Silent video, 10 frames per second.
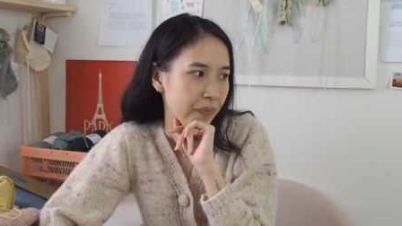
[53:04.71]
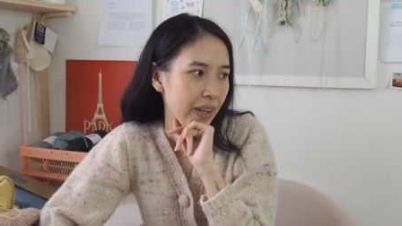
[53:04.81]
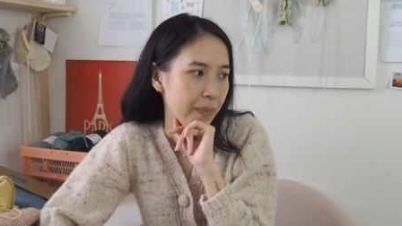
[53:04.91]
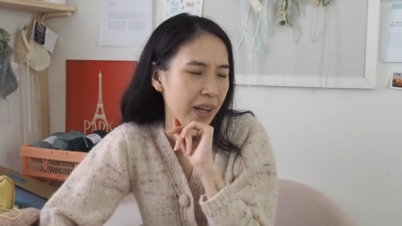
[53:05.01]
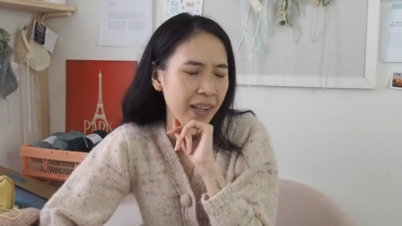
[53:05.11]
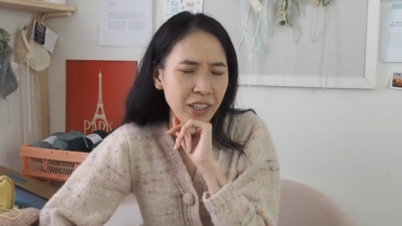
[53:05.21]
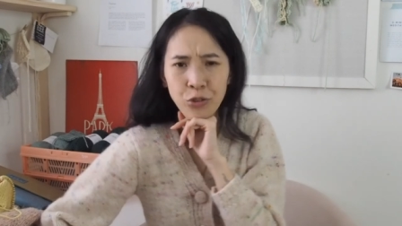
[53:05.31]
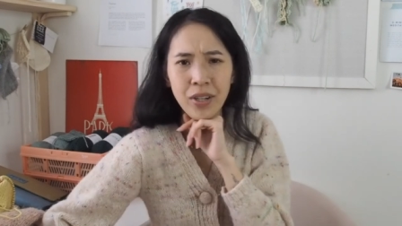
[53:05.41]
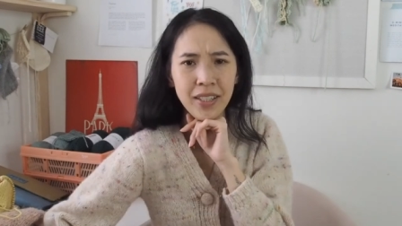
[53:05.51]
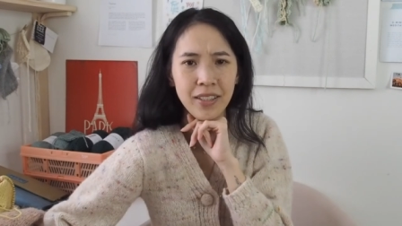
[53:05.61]
Um, I like
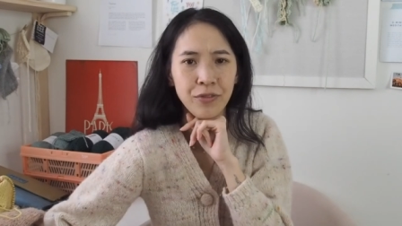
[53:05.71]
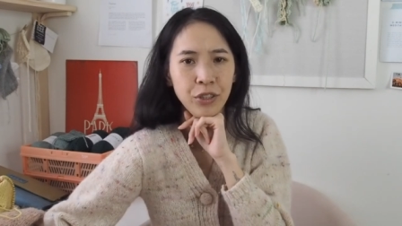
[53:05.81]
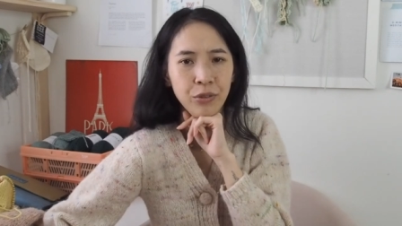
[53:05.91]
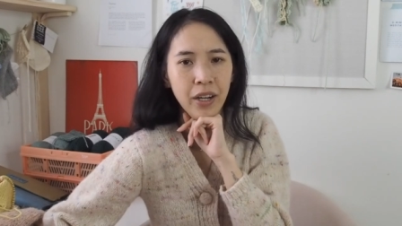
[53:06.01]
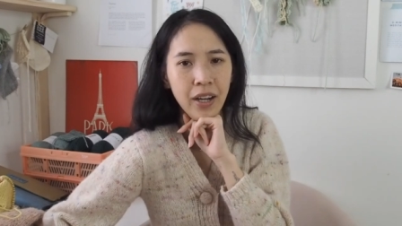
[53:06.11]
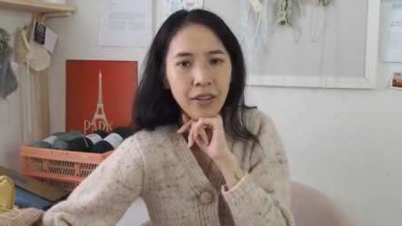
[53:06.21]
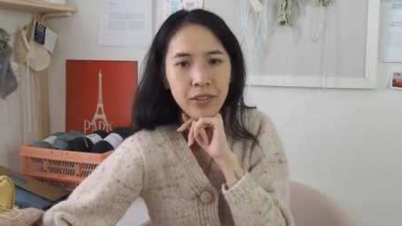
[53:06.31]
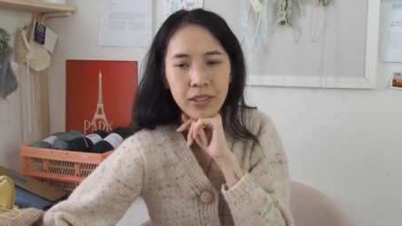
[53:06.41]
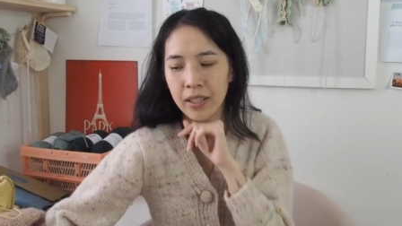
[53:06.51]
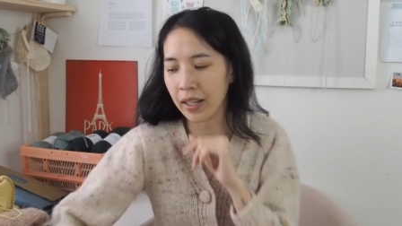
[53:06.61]
trying different
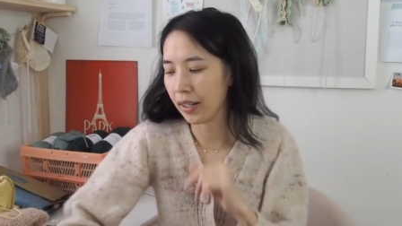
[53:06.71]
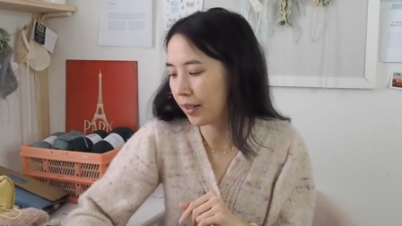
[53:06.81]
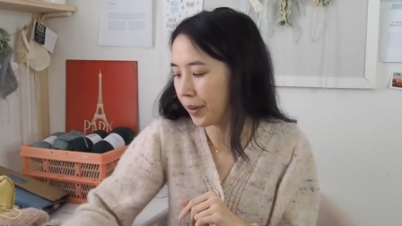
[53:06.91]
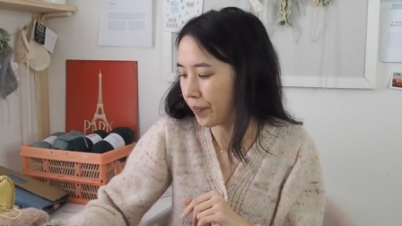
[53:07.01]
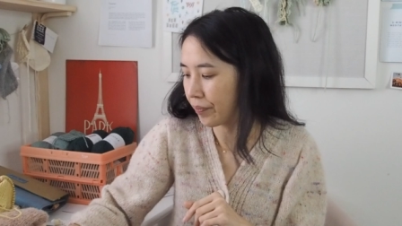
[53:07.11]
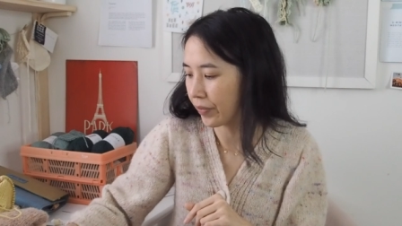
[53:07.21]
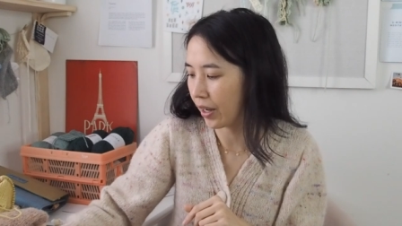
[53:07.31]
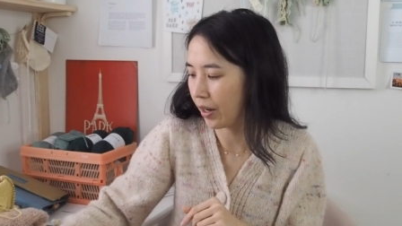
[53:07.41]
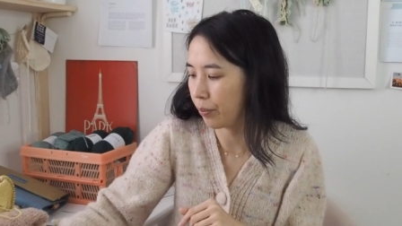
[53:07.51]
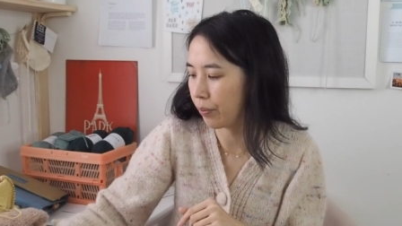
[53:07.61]
crafts. Like
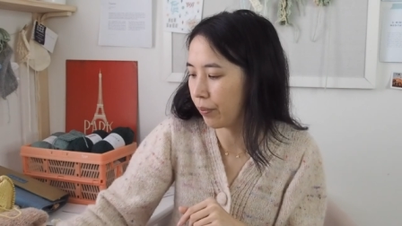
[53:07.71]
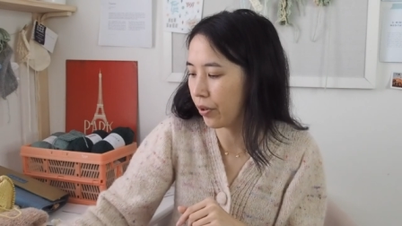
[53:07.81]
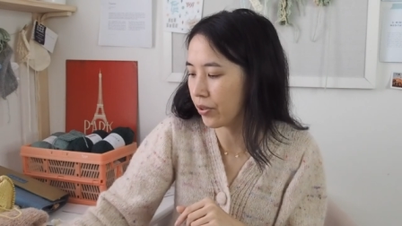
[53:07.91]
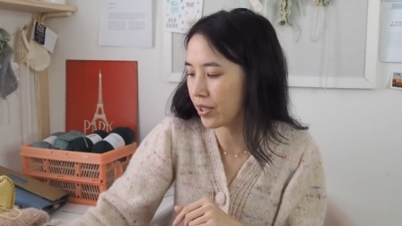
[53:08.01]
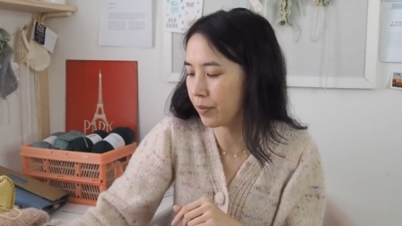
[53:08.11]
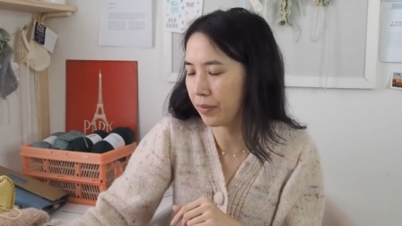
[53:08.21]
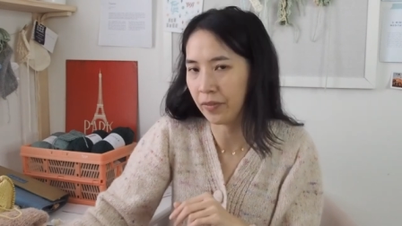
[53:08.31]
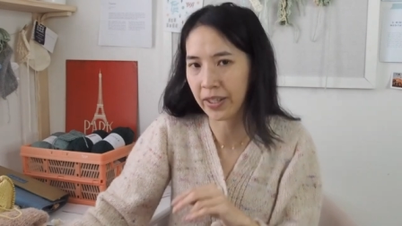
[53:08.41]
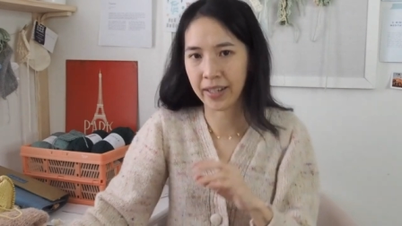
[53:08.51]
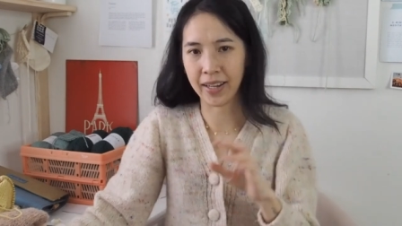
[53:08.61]
I got some
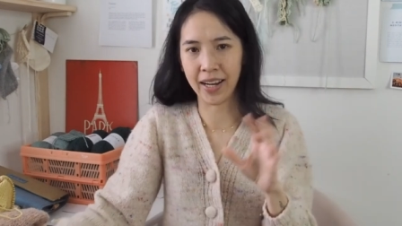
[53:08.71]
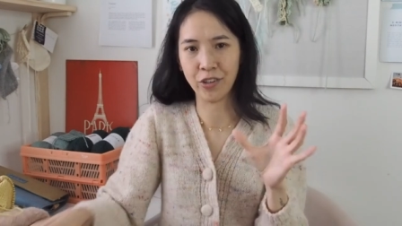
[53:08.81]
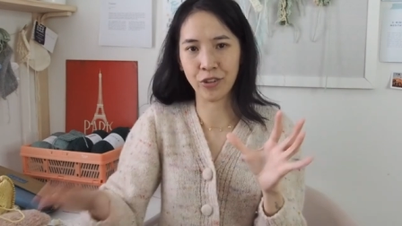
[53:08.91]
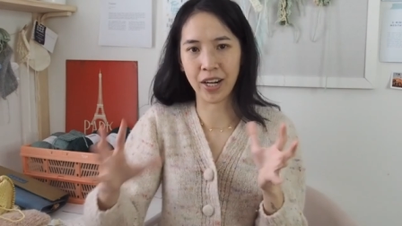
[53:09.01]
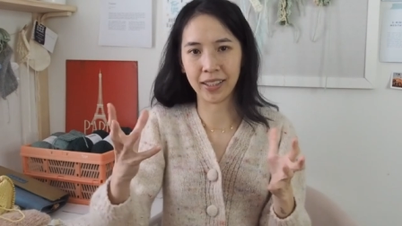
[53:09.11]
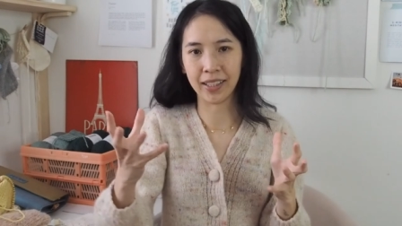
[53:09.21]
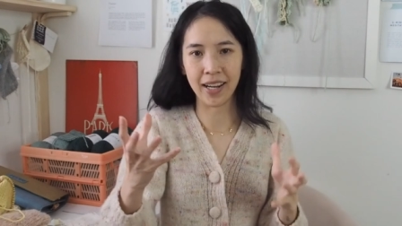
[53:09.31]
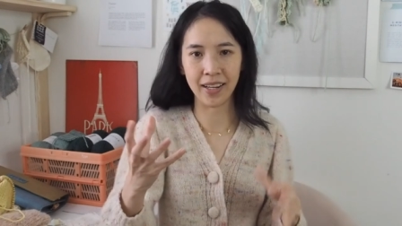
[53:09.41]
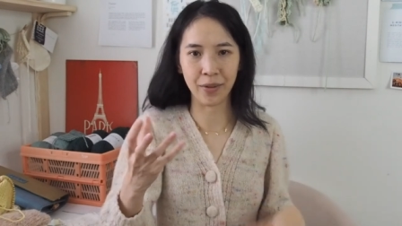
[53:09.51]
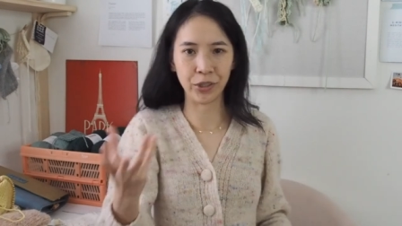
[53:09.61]
of that air dry
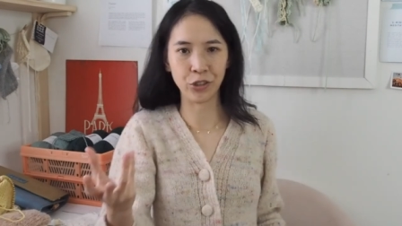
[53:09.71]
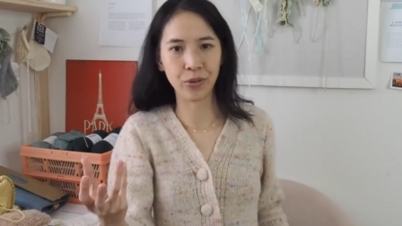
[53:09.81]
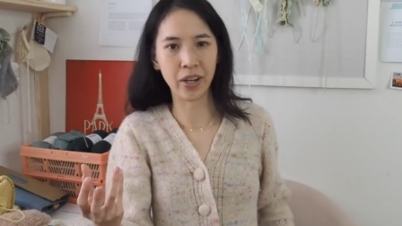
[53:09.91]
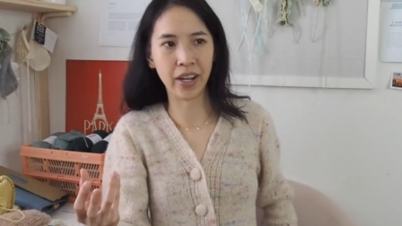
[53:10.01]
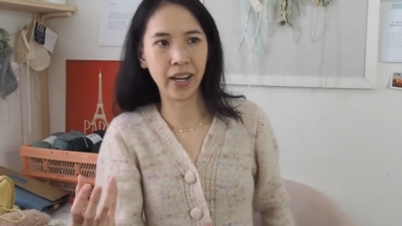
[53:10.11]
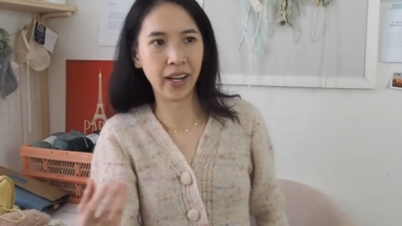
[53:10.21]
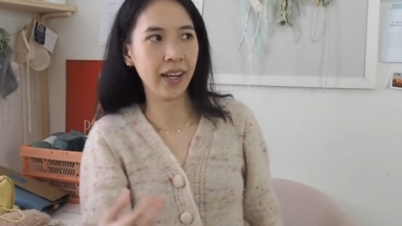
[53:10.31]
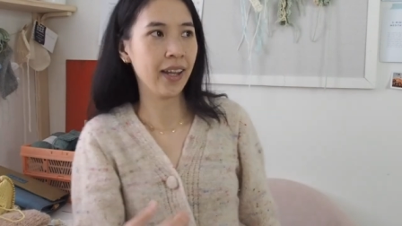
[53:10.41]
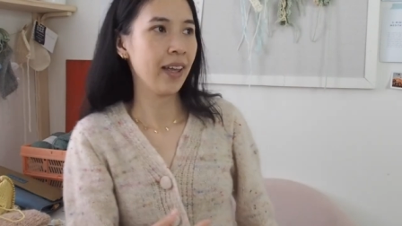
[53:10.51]
clay I want to try.